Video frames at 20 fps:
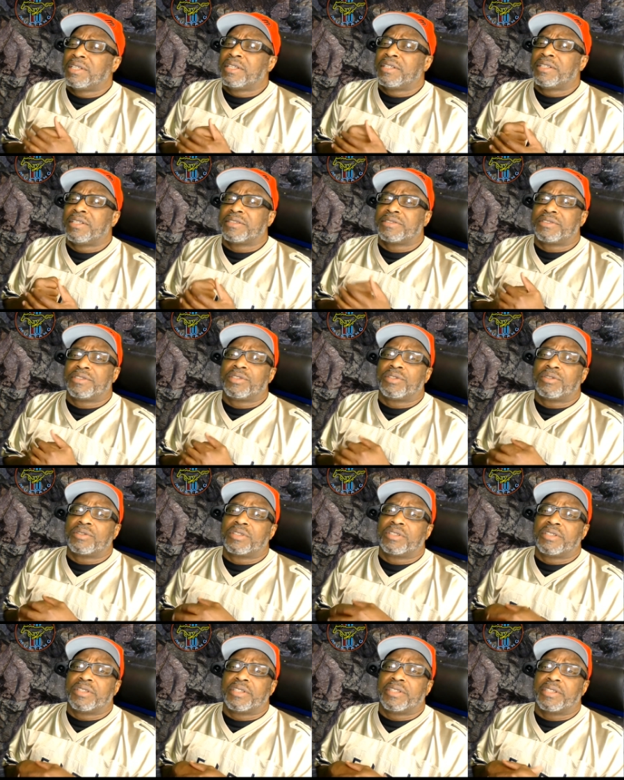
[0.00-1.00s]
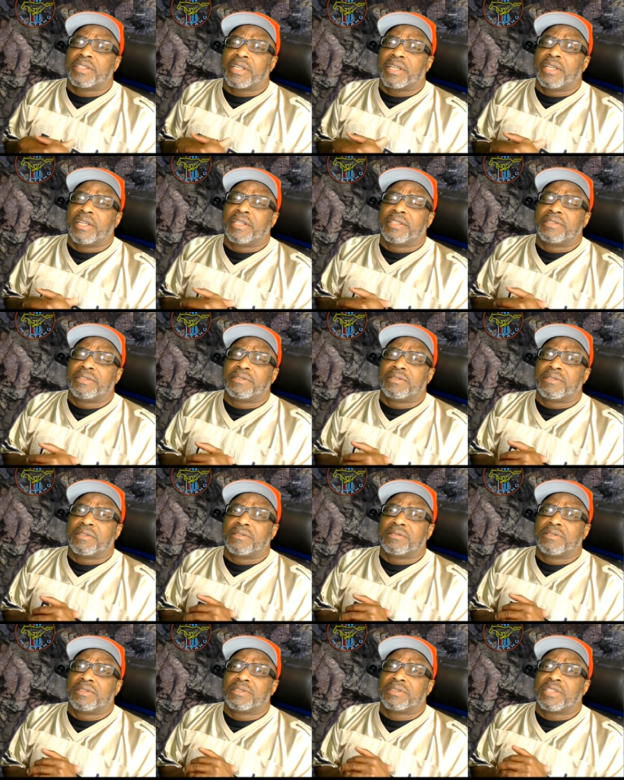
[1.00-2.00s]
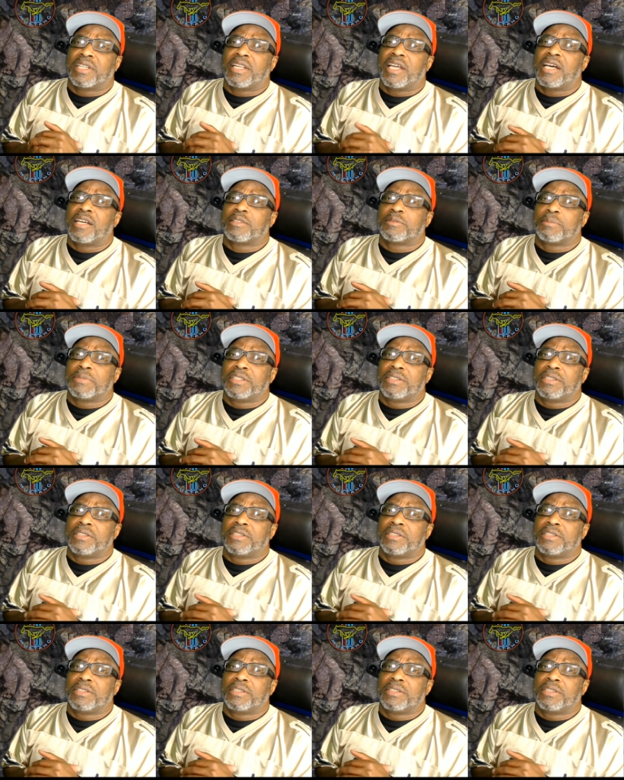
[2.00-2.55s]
They're still good, and this allows me